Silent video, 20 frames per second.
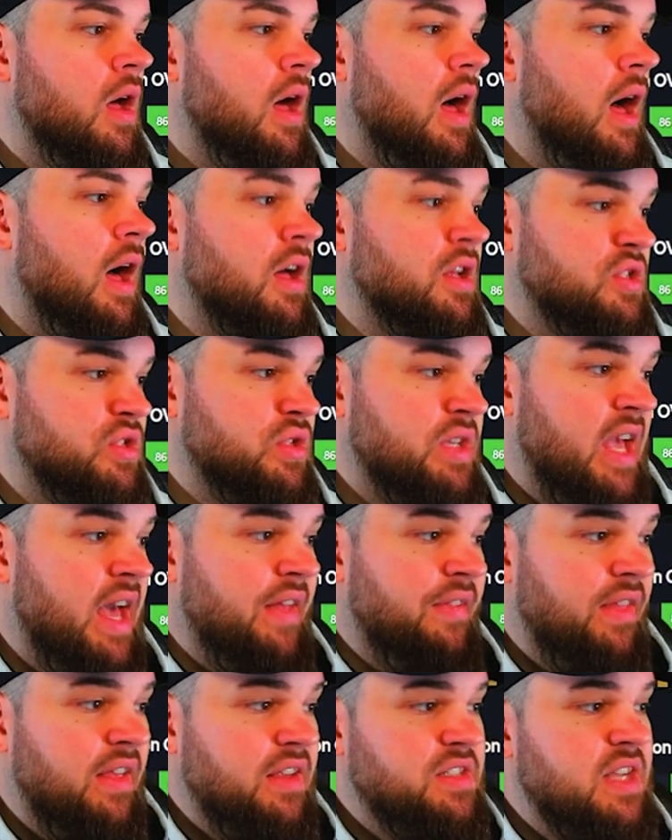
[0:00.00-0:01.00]
Uh, so
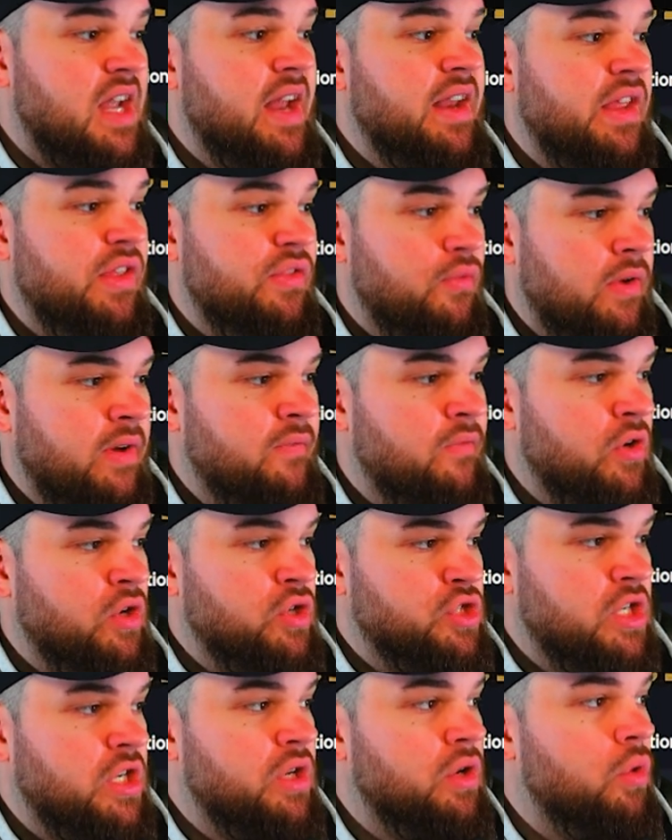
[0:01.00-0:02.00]
yeah, this 93
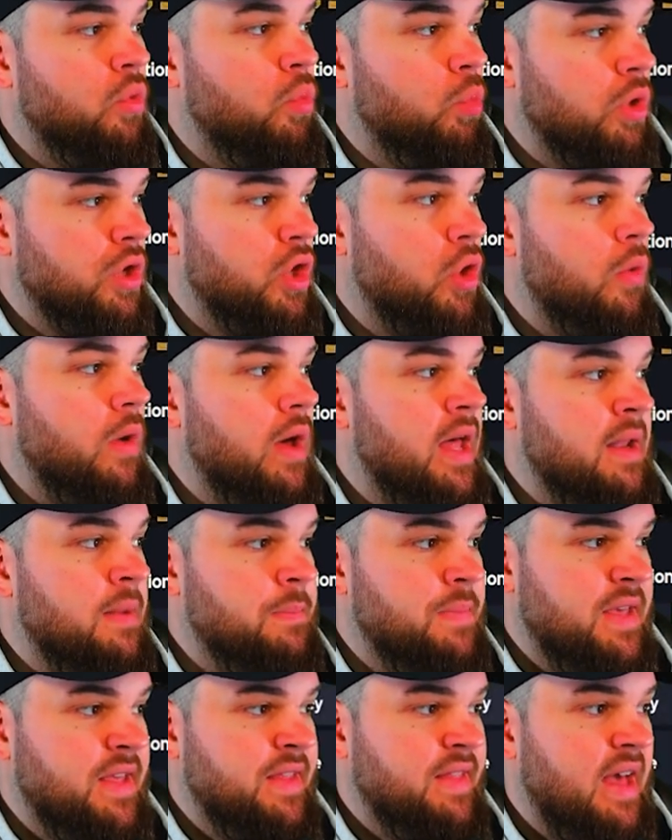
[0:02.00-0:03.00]
version would go ahead
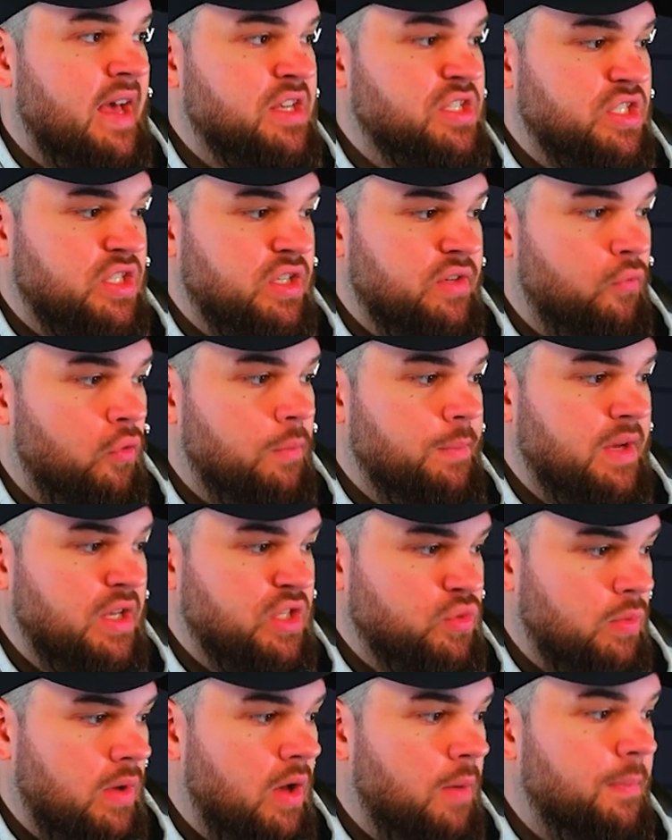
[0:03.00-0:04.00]
and be in the S tier for me
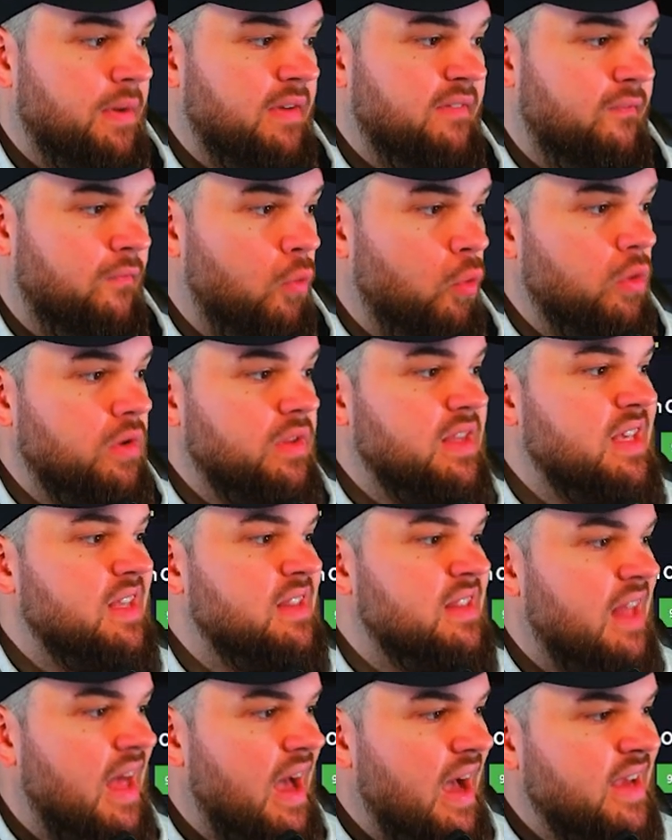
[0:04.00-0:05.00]
as well. But for the
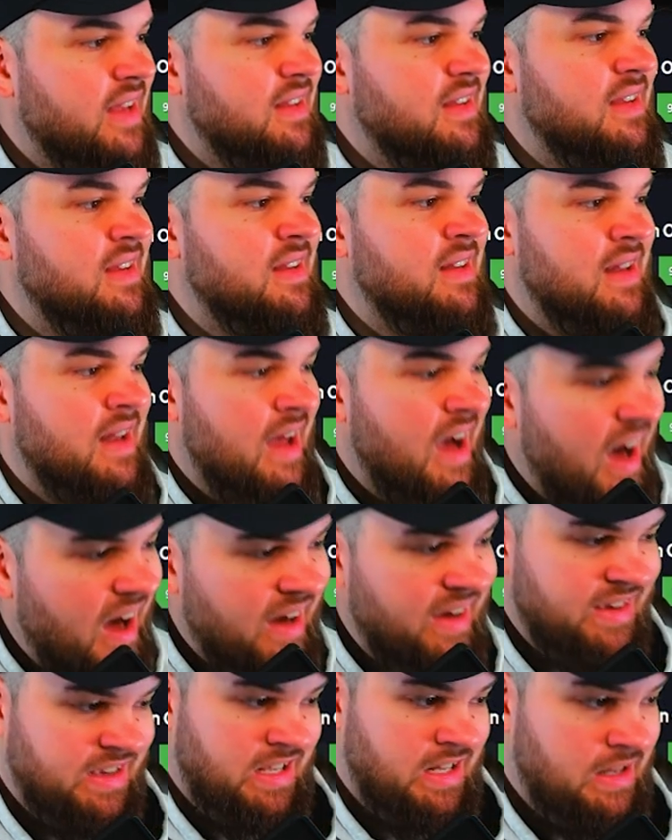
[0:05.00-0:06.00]

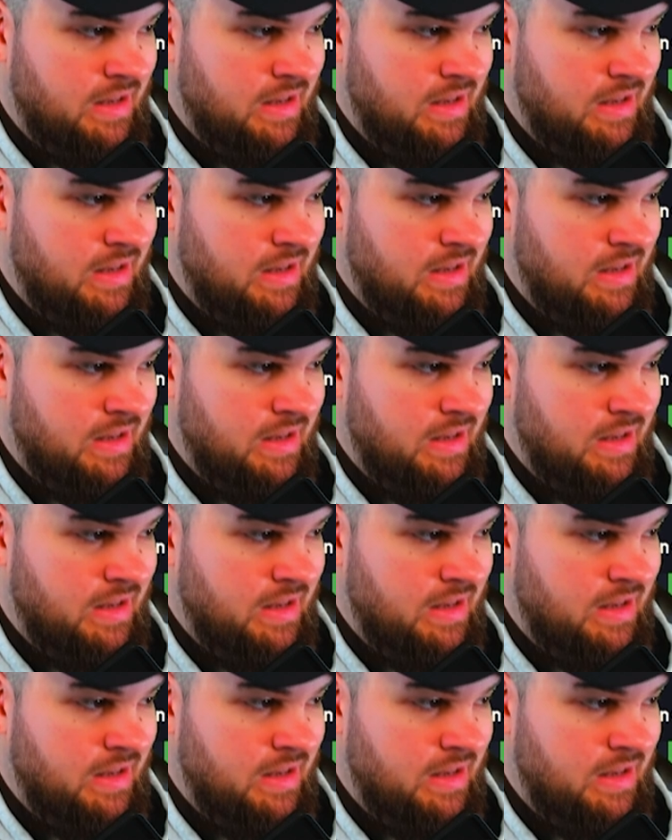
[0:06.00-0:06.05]
99,